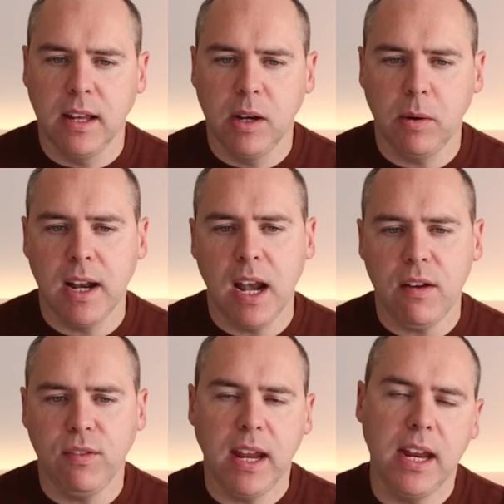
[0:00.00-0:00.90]
Now on the
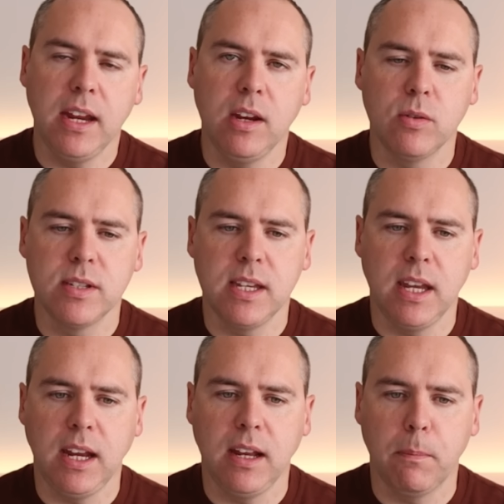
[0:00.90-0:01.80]
left here, you'll
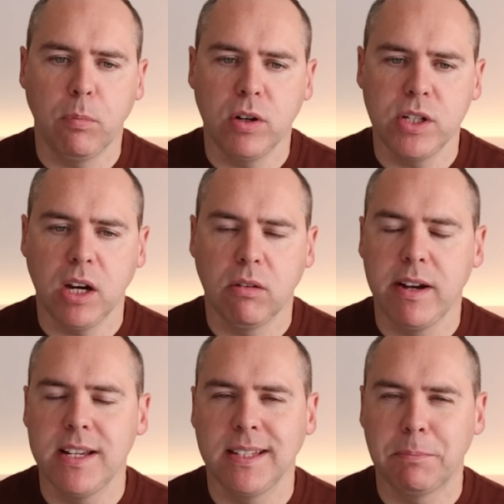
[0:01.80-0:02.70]
see Project
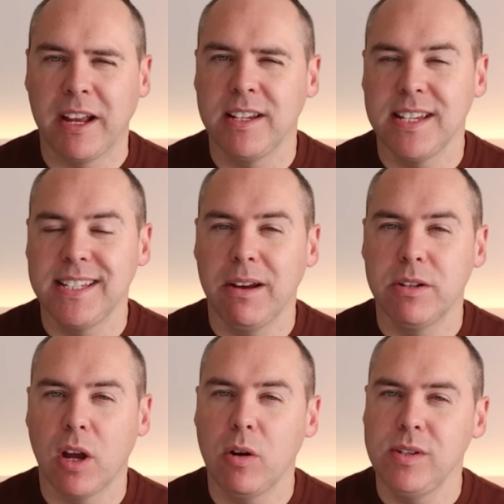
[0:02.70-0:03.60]
Green Space is now
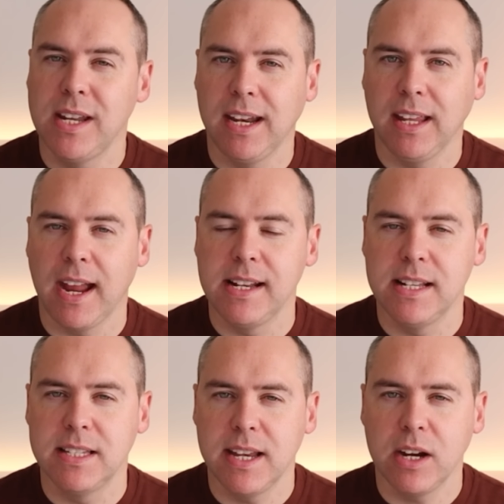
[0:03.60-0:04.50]
its own
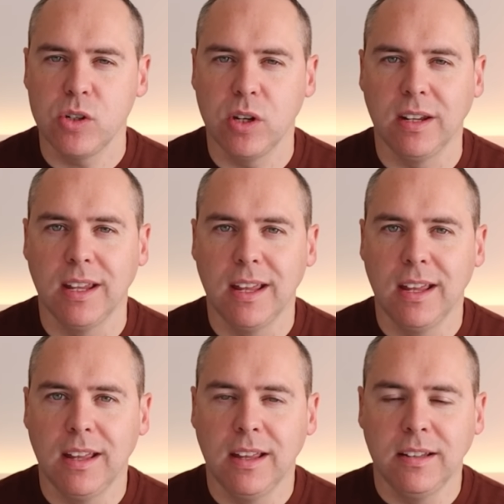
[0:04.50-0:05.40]
dedicated section.
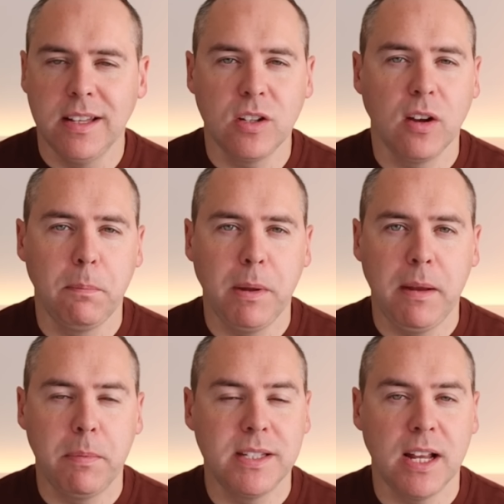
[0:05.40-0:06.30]
This could be
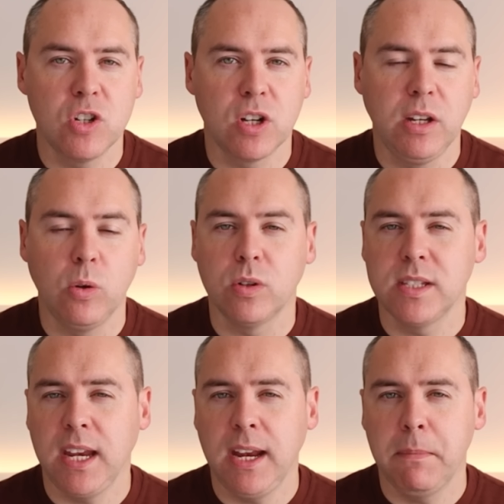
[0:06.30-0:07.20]
potentially your
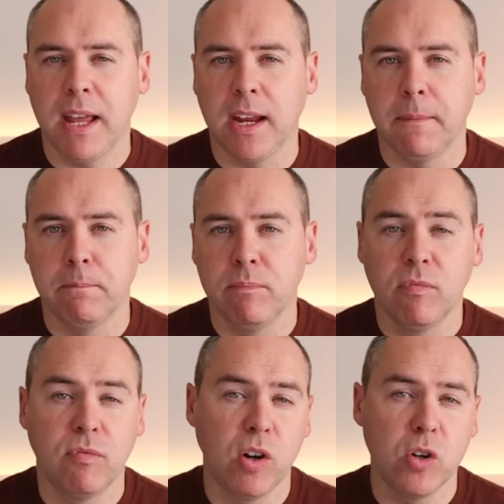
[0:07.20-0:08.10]
team name,
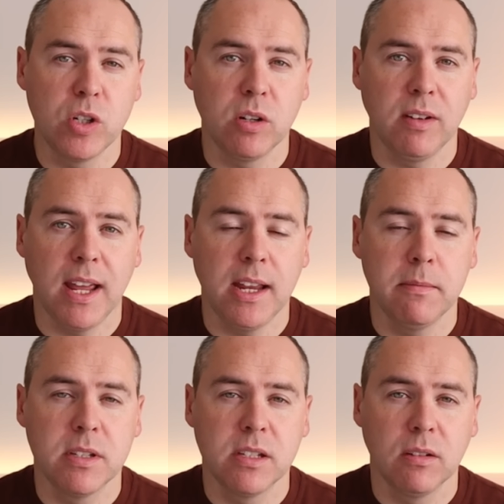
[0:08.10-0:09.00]
functional
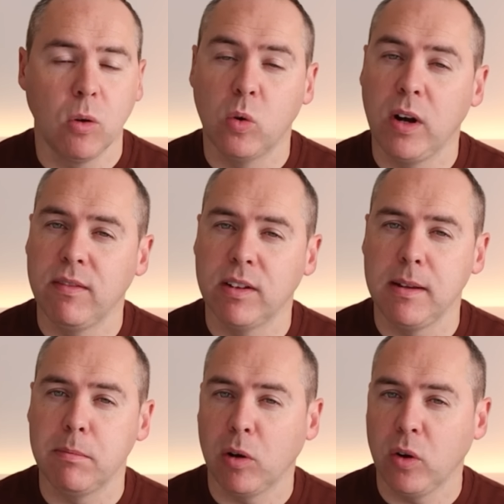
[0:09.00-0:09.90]
names, or even
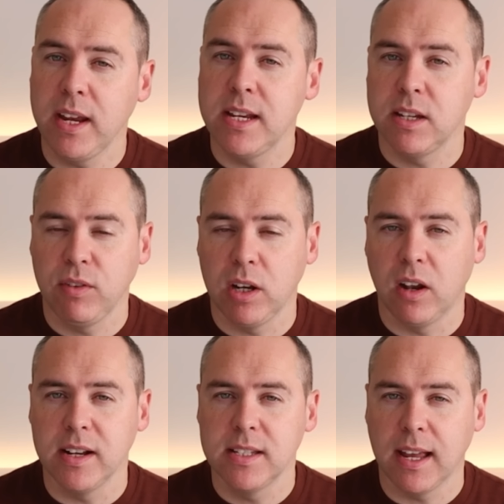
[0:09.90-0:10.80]
employees if you'd
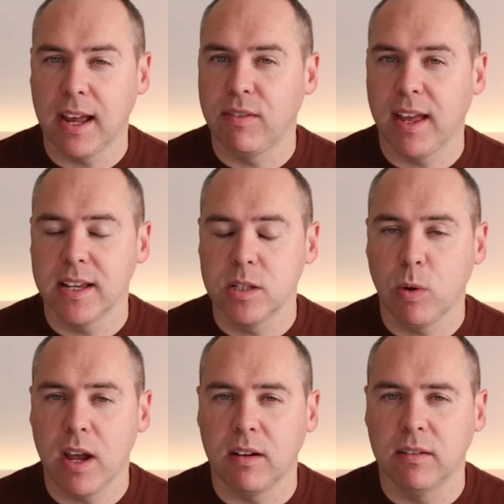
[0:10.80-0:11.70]
like to have that as
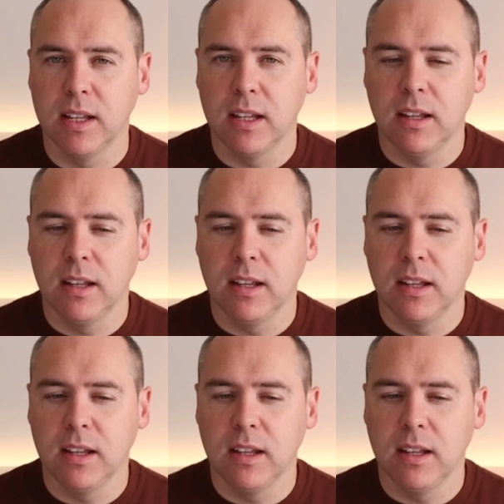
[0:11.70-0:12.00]
well.